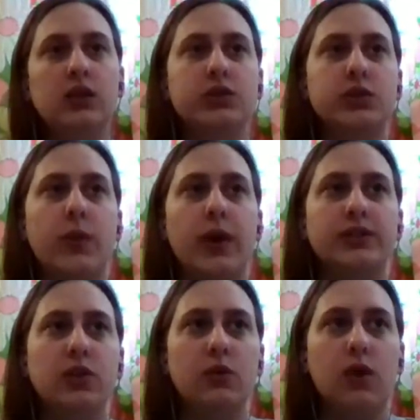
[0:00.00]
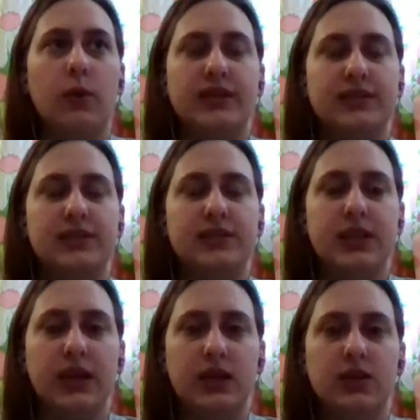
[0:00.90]
So I don't always
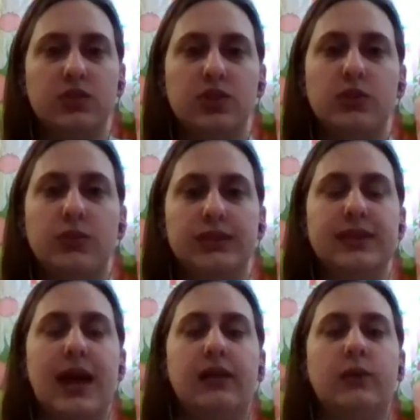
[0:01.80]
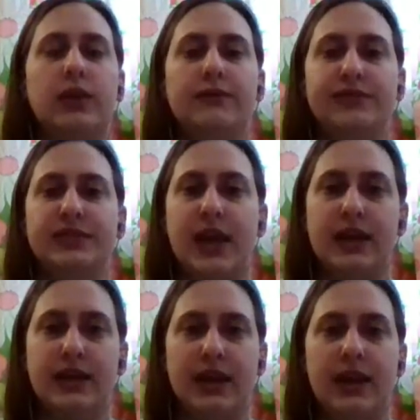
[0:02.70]
stick to exactly what I've
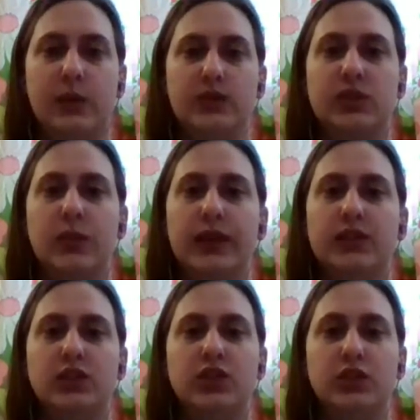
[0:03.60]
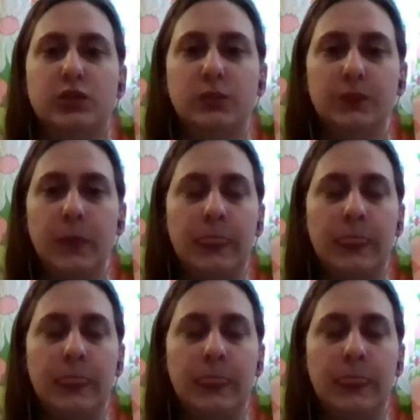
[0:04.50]
said I was going to do